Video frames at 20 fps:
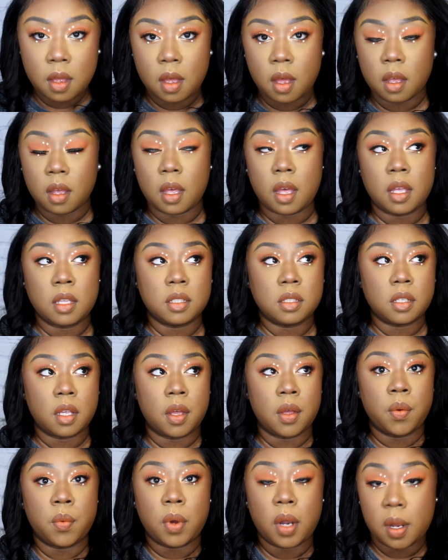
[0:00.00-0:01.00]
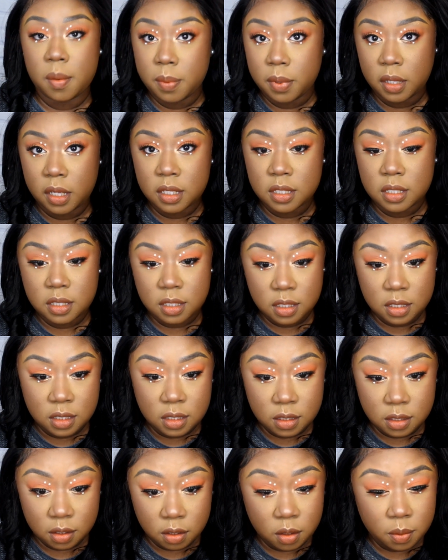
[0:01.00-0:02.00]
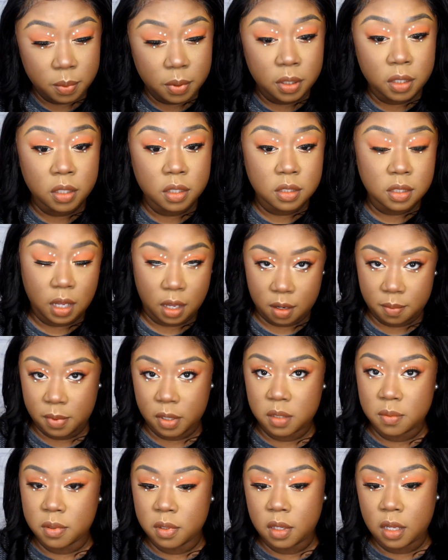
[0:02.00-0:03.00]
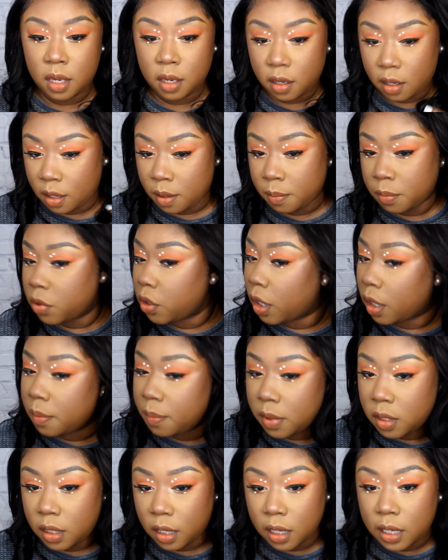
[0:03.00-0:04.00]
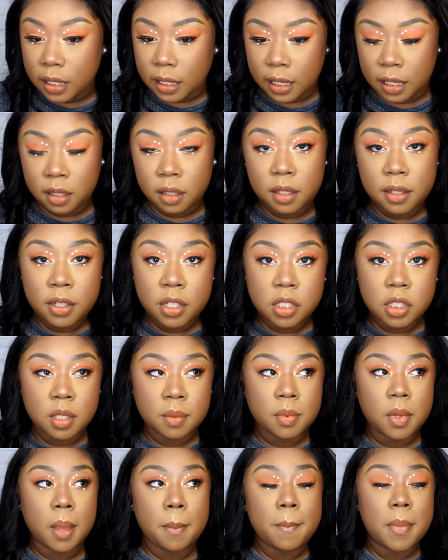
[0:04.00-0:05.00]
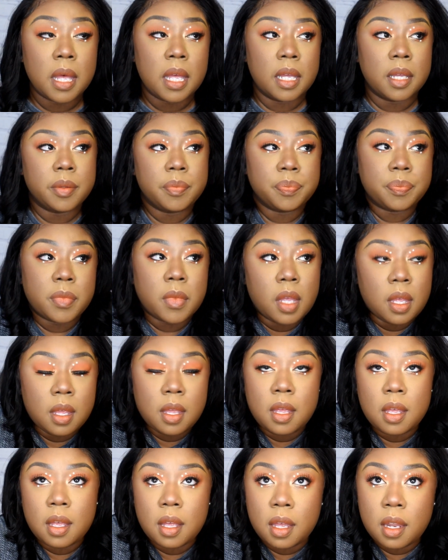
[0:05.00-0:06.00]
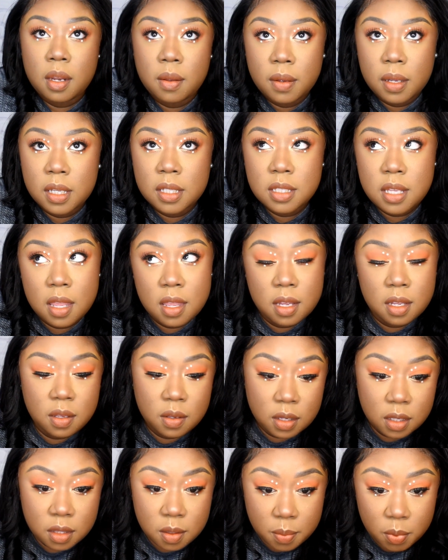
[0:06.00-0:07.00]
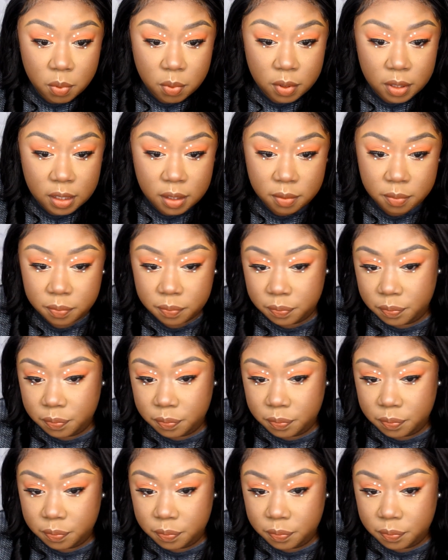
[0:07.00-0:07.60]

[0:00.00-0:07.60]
Okay, so where I placed these little pearls kind of makes me look like I'm trying to be like an alien or something, but anyways, I think you get the point.